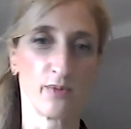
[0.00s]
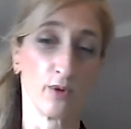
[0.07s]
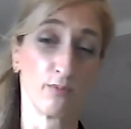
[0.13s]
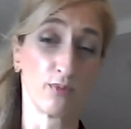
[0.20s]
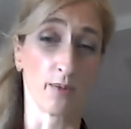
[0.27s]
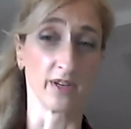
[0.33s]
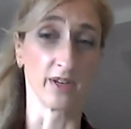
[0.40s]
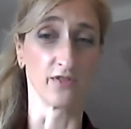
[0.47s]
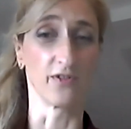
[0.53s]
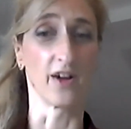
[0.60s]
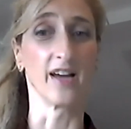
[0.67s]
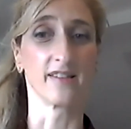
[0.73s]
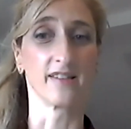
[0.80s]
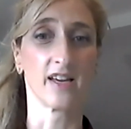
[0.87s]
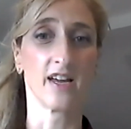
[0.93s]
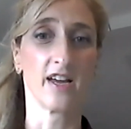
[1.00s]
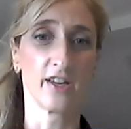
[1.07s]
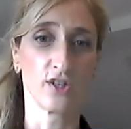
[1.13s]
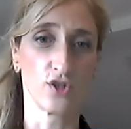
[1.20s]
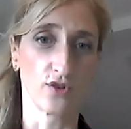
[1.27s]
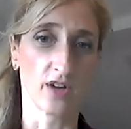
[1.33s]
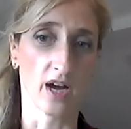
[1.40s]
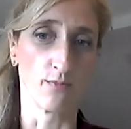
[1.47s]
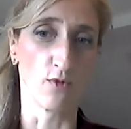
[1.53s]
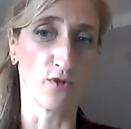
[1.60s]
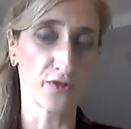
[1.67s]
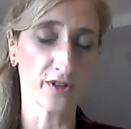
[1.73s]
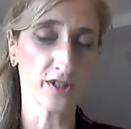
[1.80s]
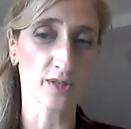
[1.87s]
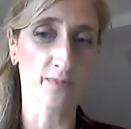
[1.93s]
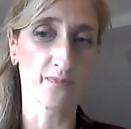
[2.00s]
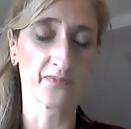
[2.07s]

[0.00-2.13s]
we'd probably advise to come off it.